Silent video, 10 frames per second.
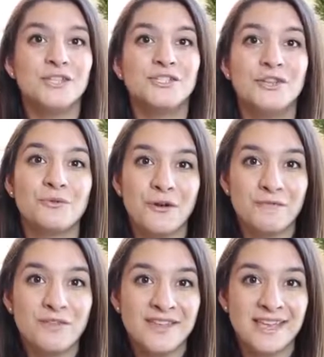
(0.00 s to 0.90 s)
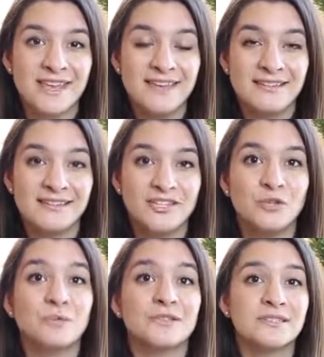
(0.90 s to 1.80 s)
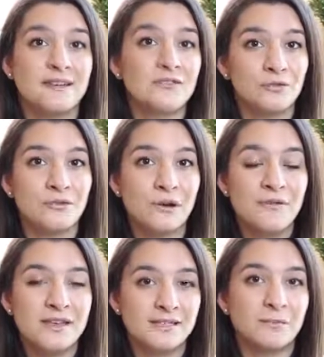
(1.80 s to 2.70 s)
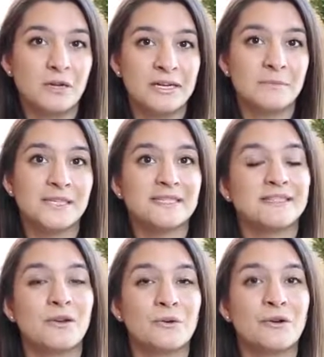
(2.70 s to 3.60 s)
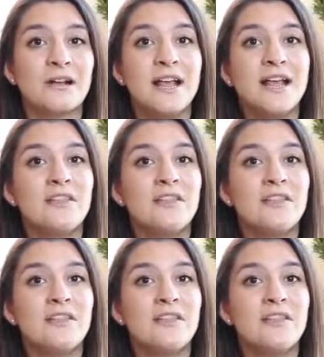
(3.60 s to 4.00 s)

Don't overthink it. You will stunt your growth as a blogging business owner.